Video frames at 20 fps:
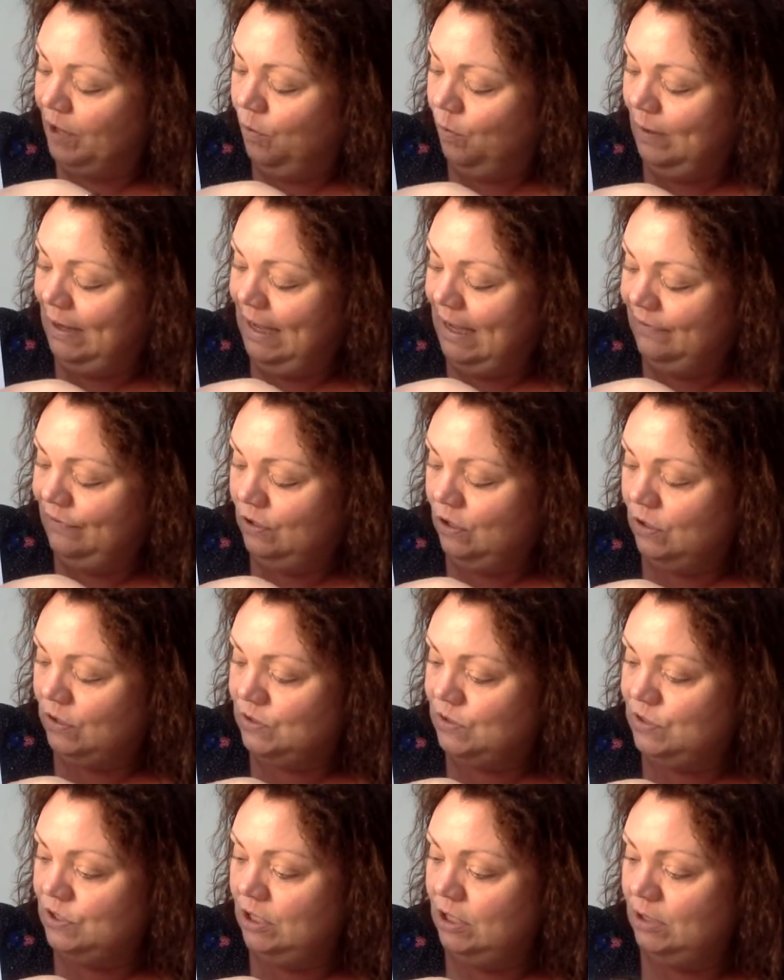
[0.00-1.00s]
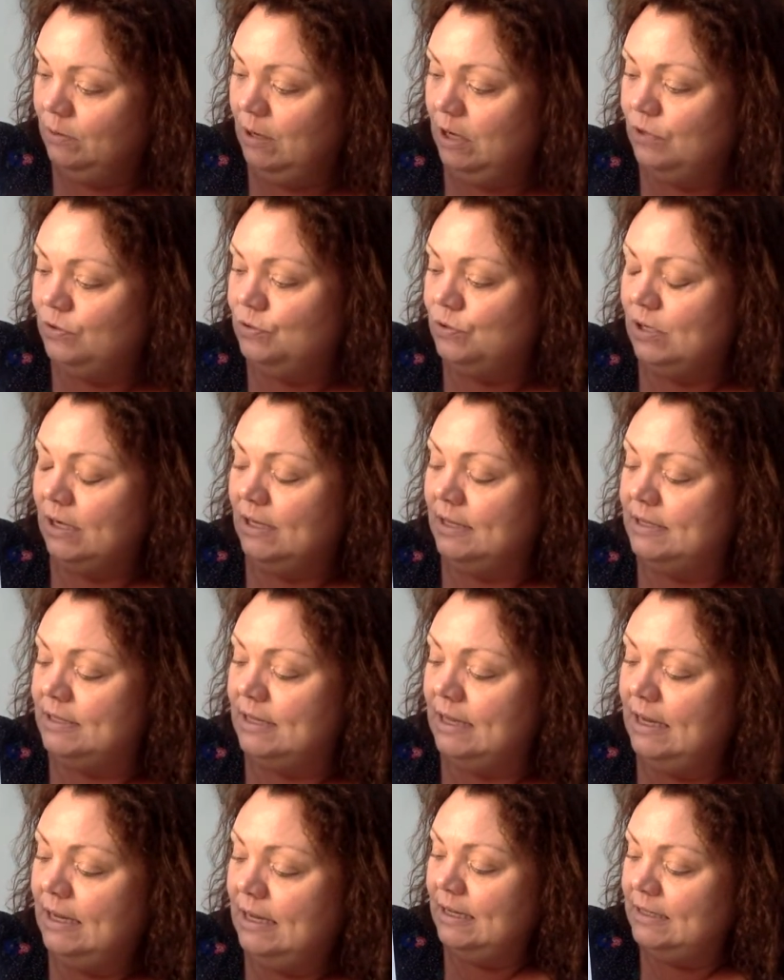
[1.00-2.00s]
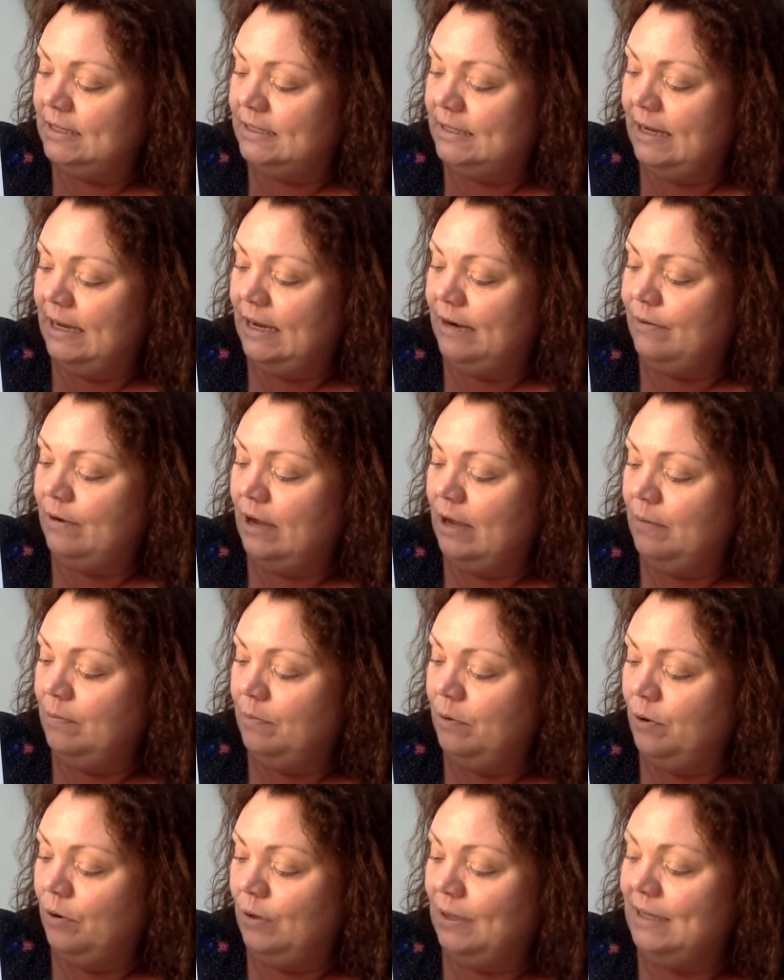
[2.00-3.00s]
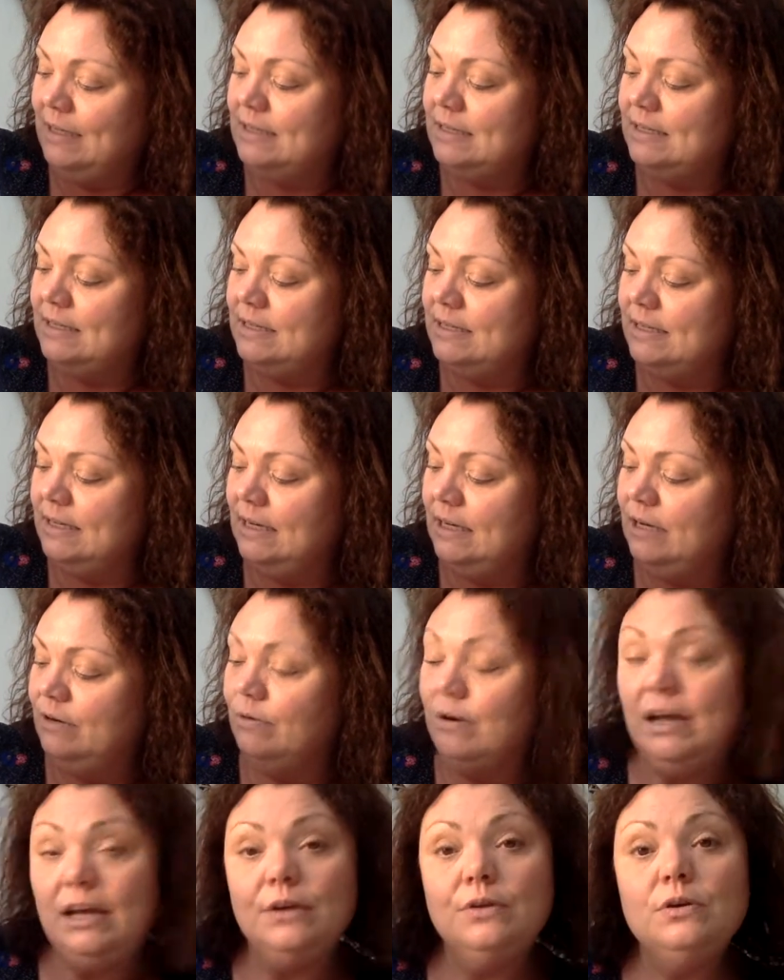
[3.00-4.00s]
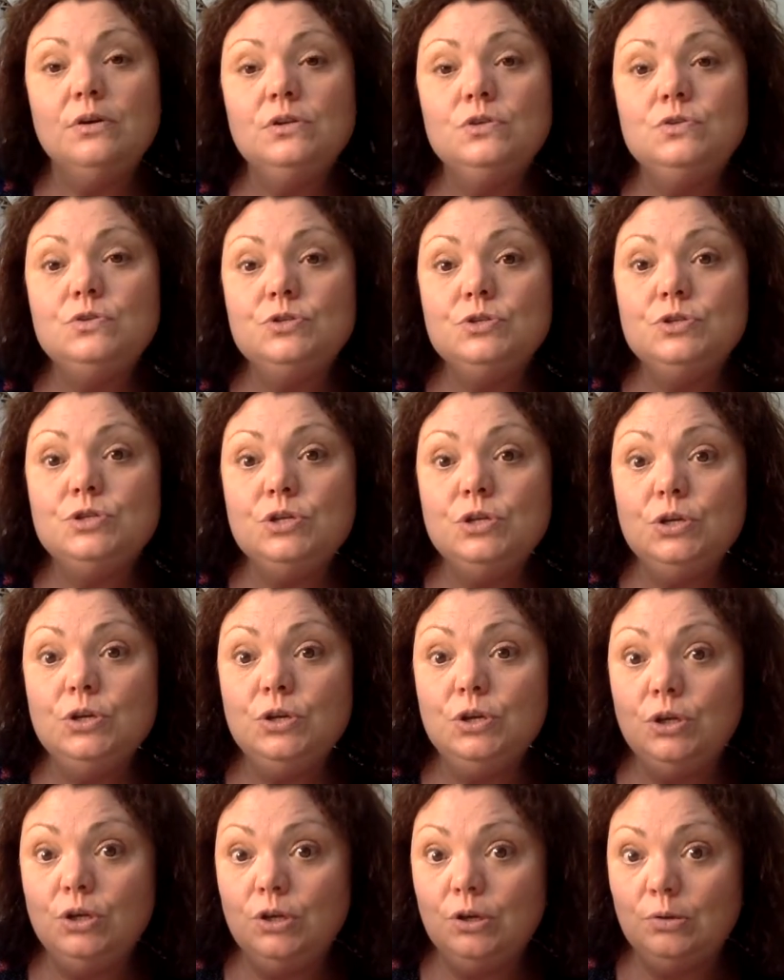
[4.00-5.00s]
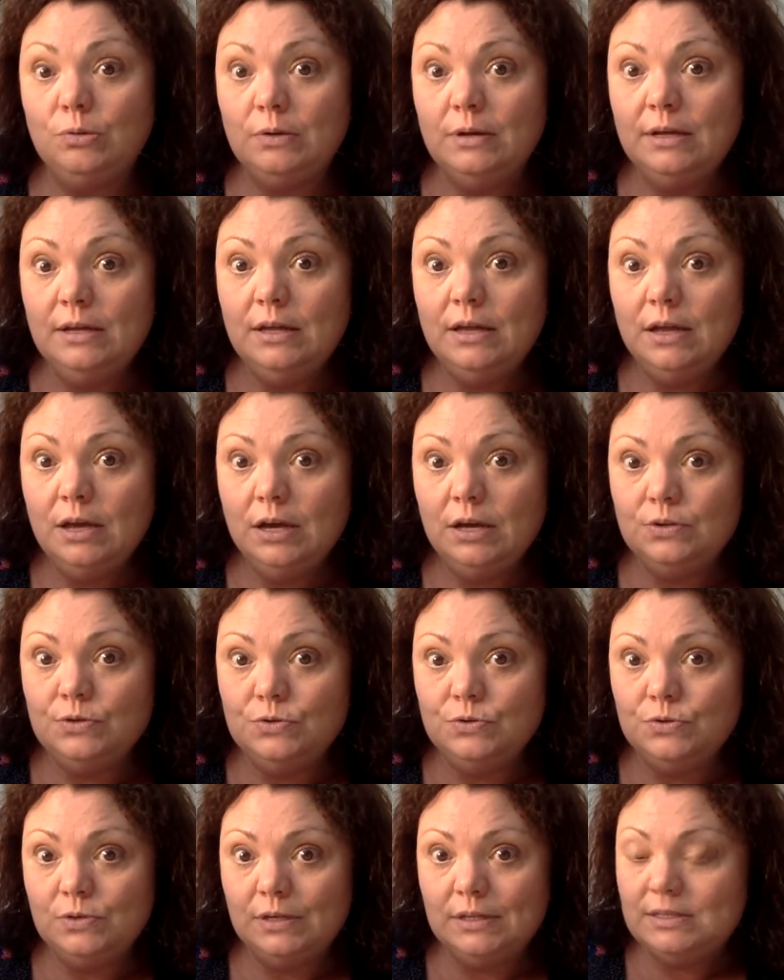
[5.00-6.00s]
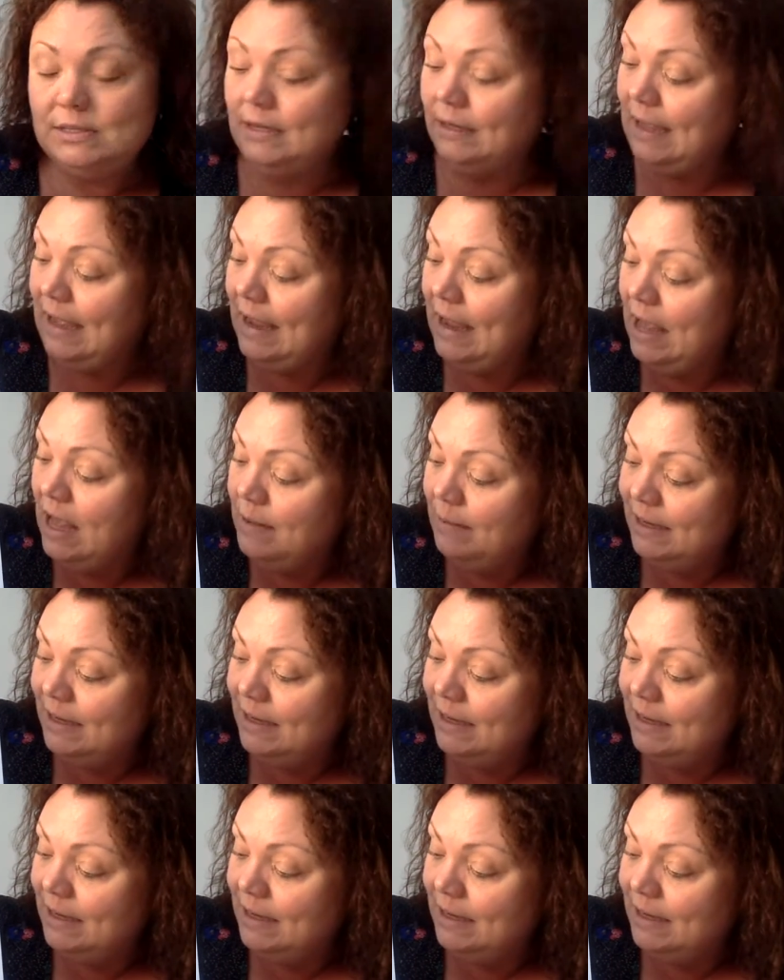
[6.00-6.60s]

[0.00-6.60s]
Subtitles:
we have got 2 hundredths, 0.02 hundredths, okay?